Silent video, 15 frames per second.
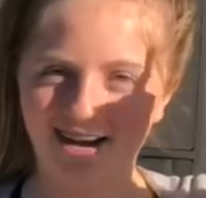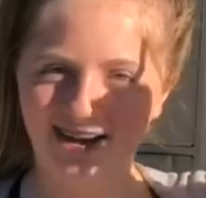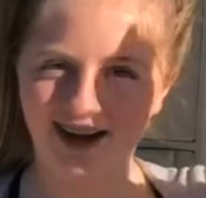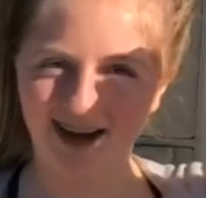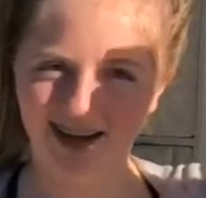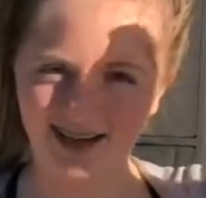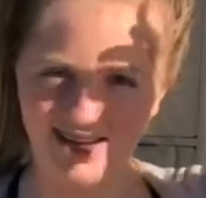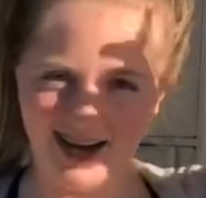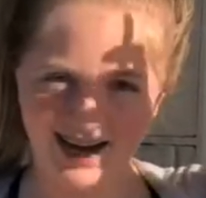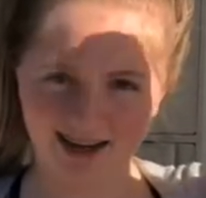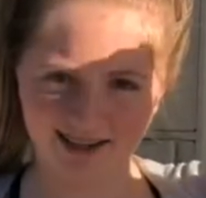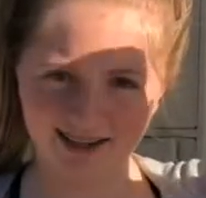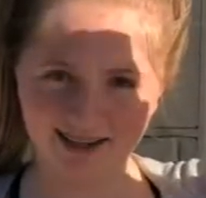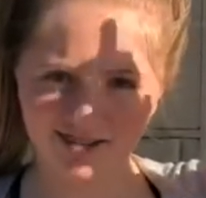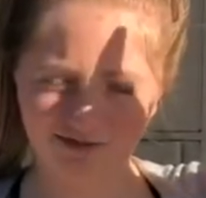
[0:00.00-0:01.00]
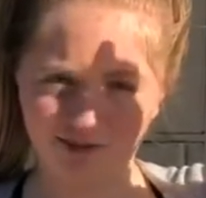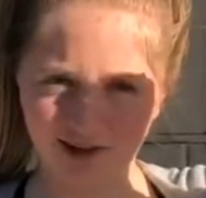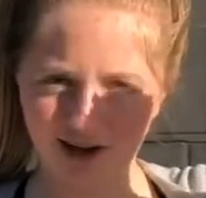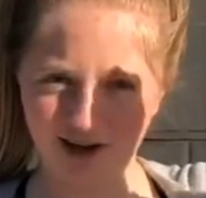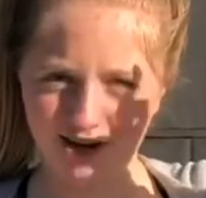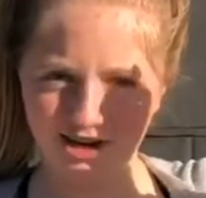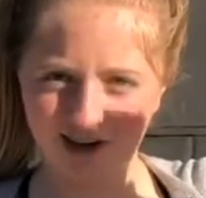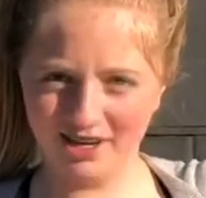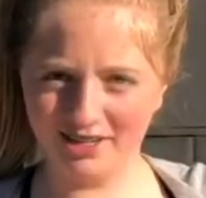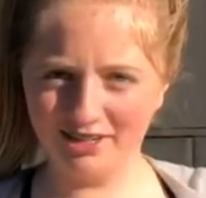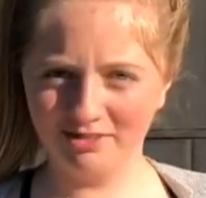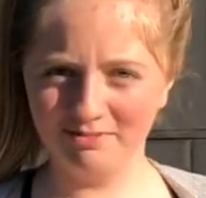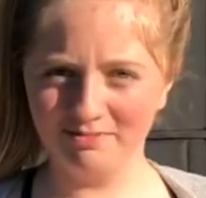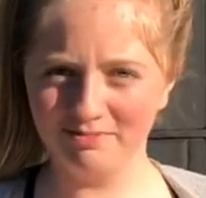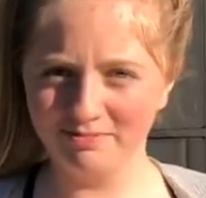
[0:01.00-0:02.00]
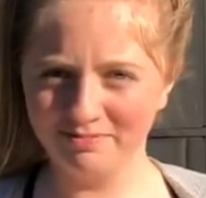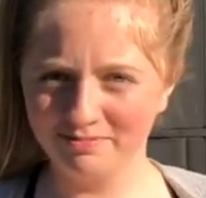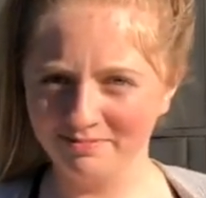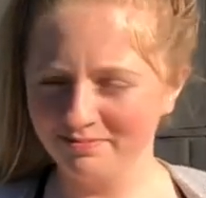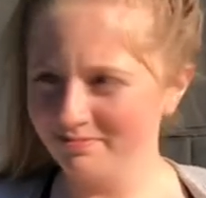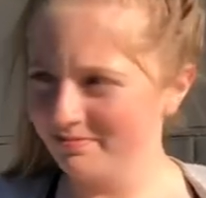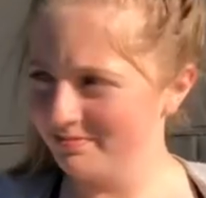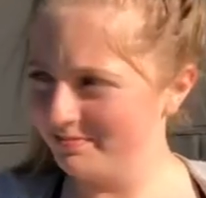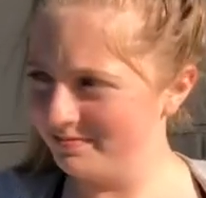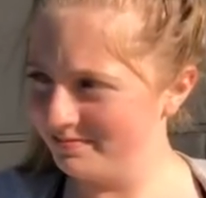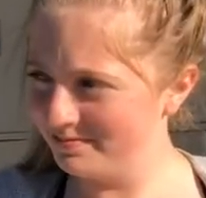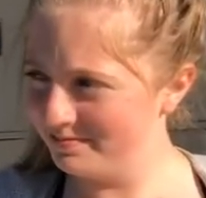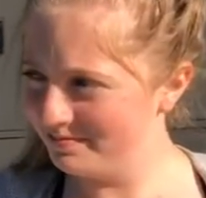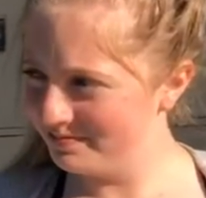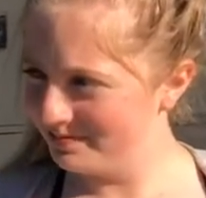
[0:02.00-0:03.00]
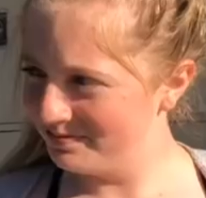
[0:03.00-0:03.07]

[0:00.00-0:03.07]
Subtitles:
Hi, Natalie's vlog. You want to be in it?